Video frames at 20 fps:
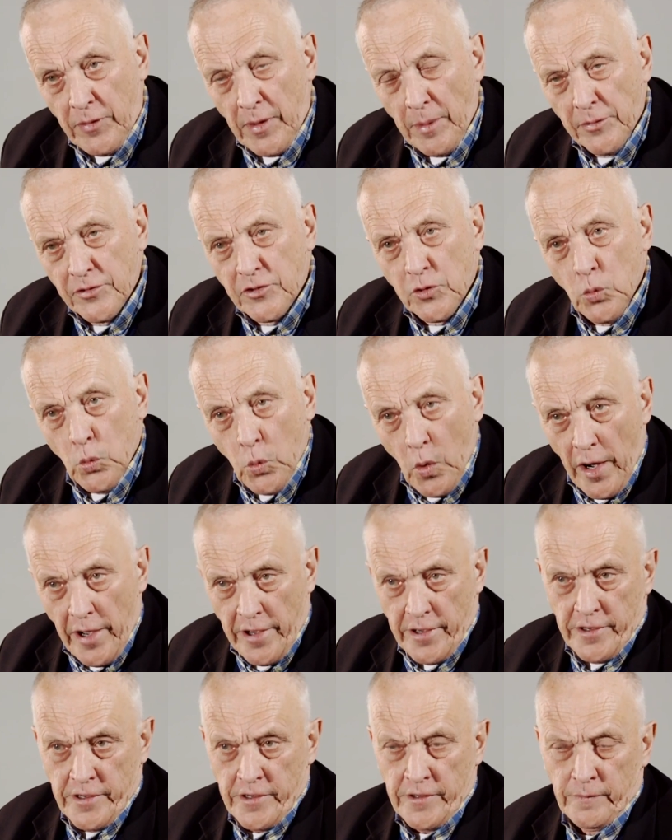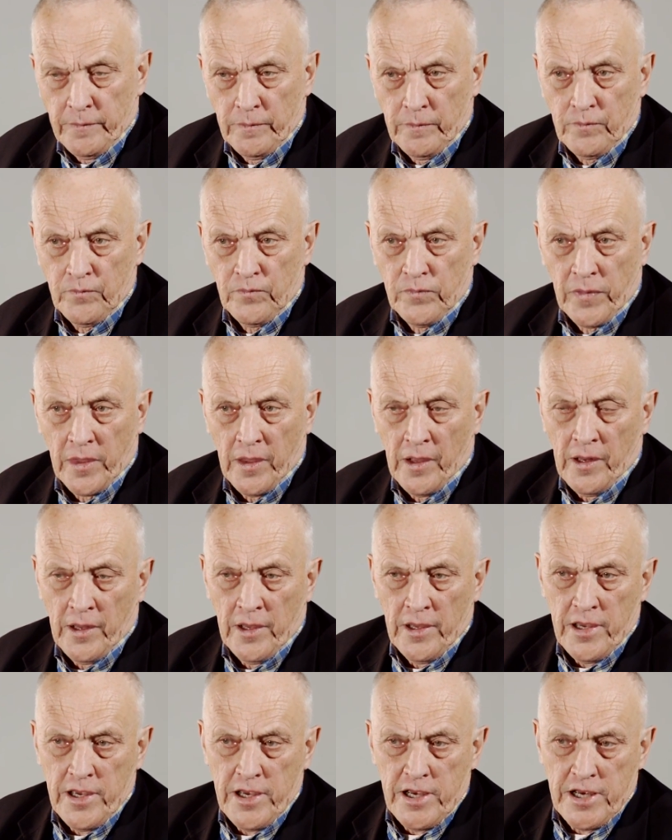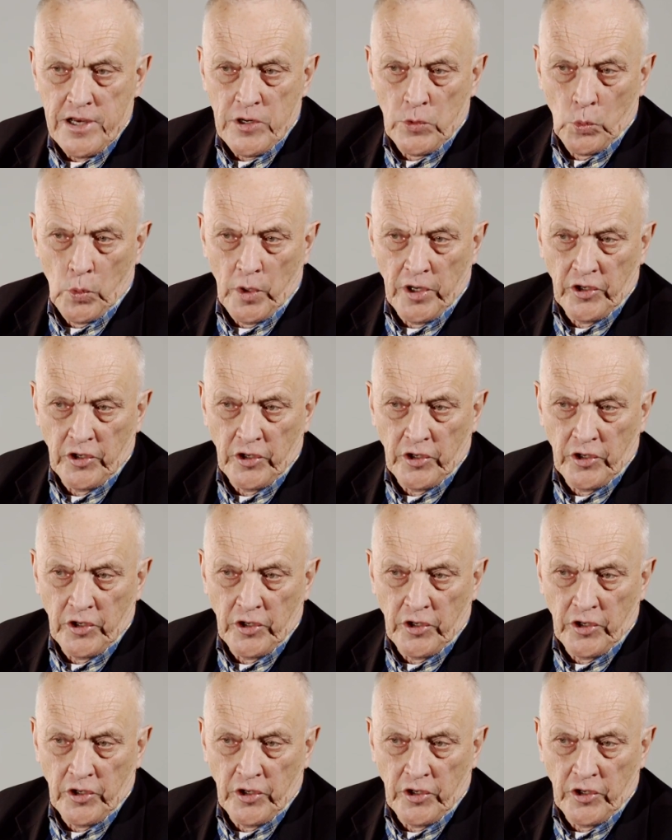If there was a way in